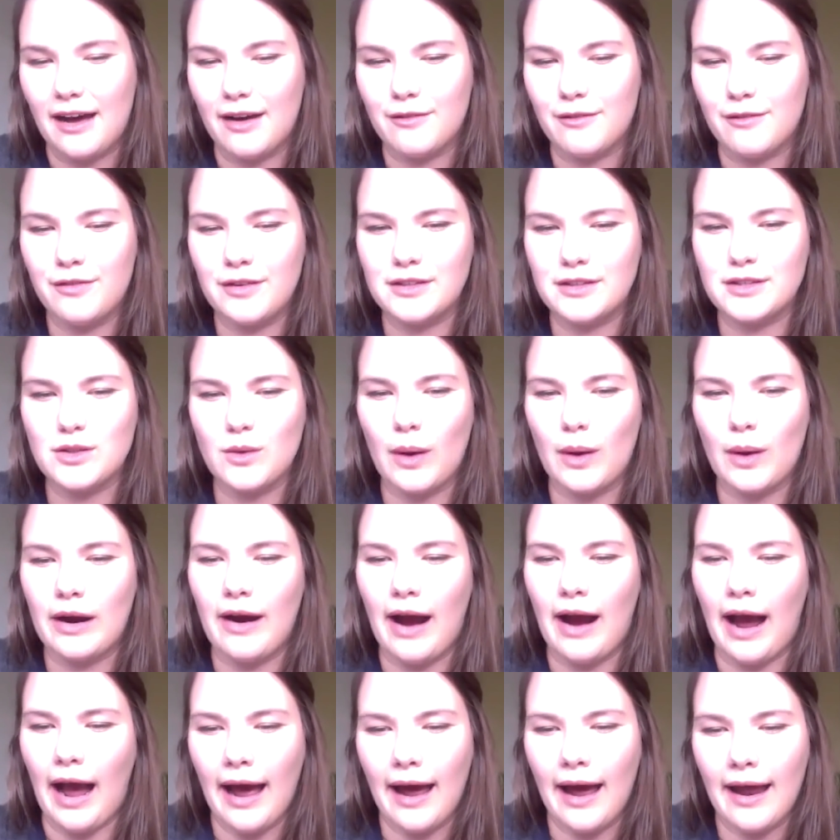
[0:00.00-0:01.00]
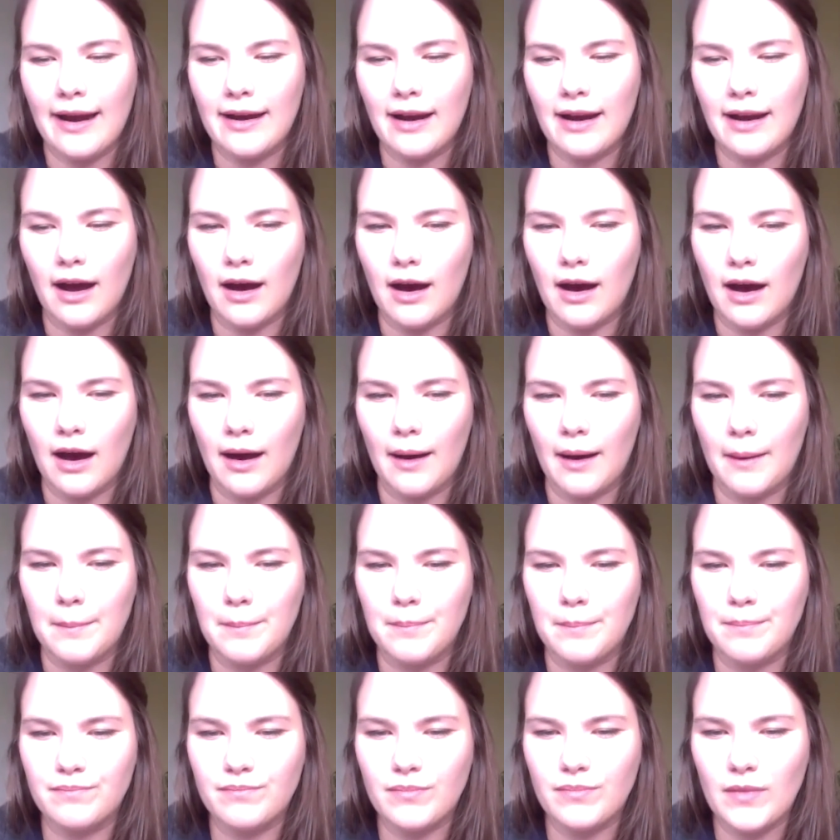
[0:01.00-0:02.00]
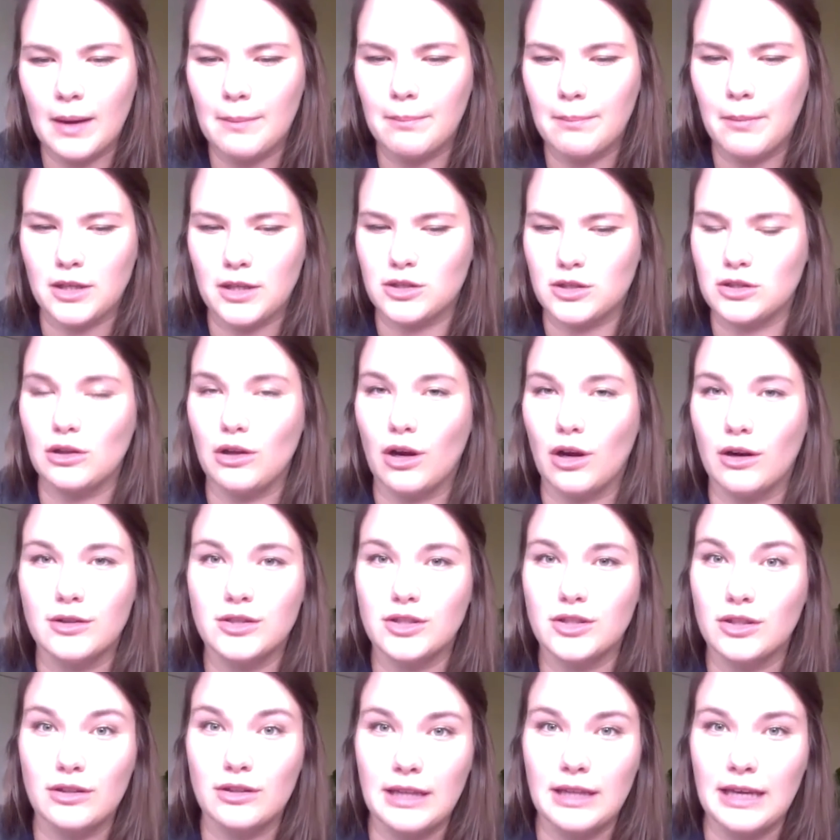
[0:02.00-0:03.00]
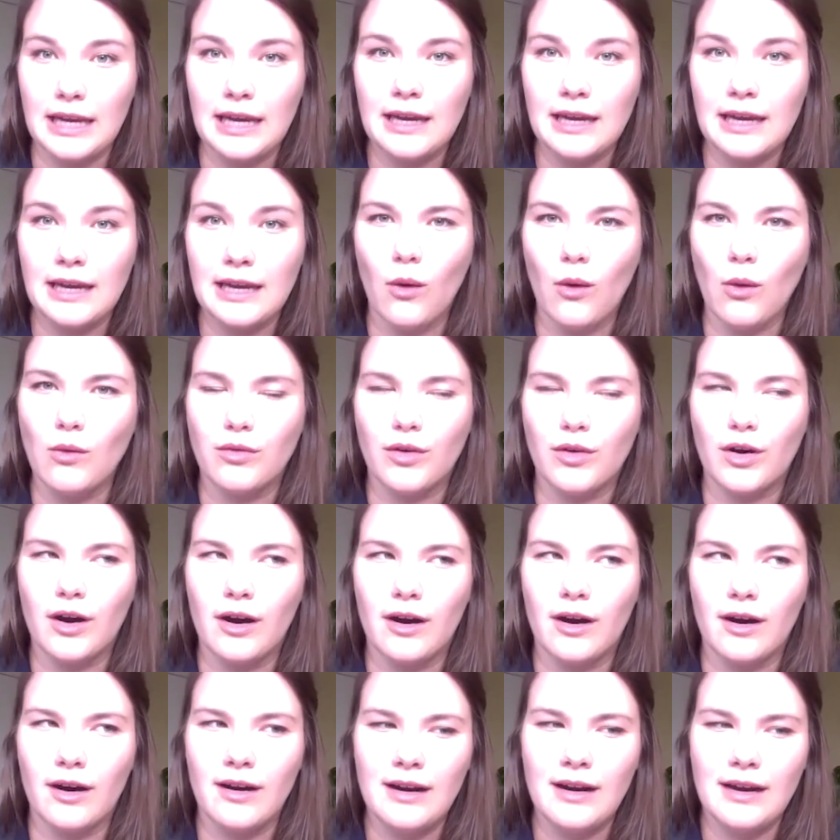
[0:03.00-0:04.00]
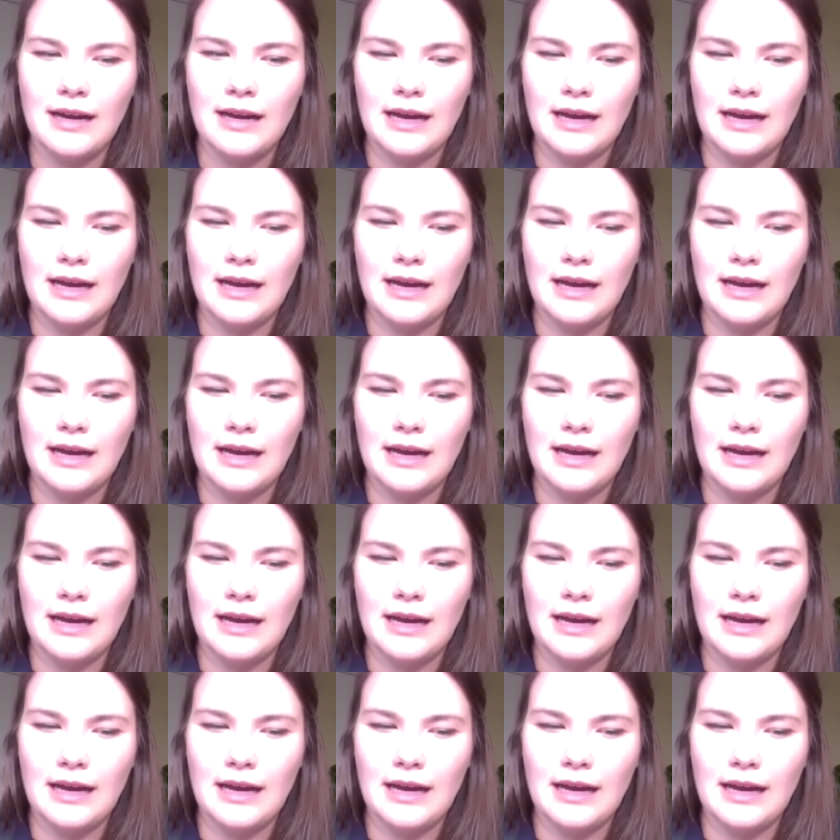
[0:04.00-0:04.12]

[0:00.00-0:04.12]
Phil Squire had a much larger lead over